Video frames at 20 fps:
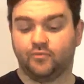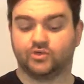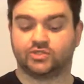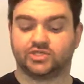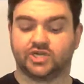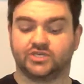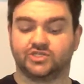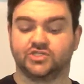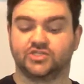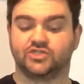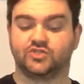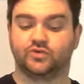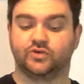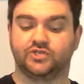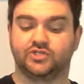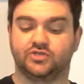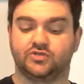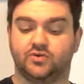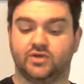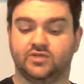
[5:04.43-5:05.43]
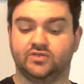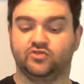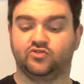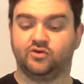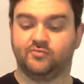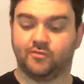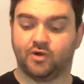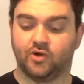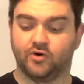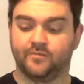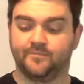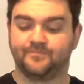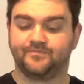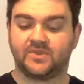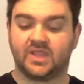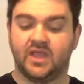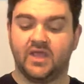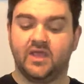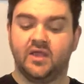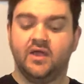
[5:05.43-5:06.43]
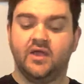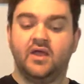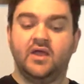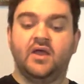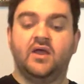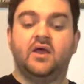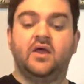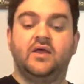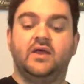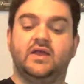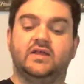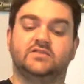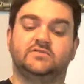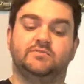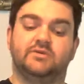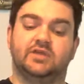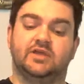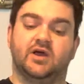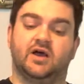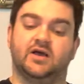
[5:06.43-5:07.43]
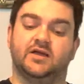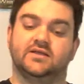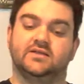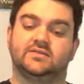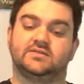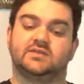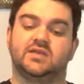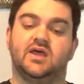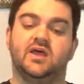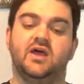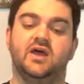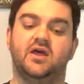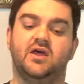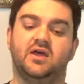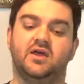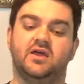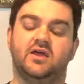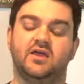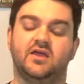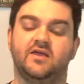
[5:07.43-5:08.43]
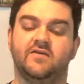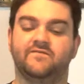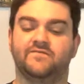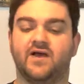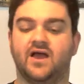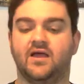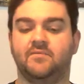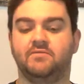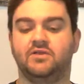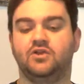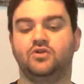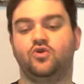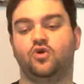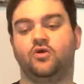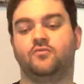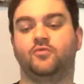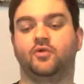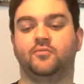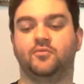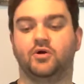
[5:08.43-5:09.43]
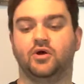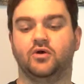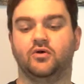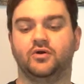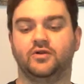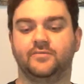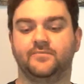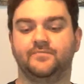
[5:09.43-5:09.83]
which I just switched to on the remote, is because if I'm in normal mode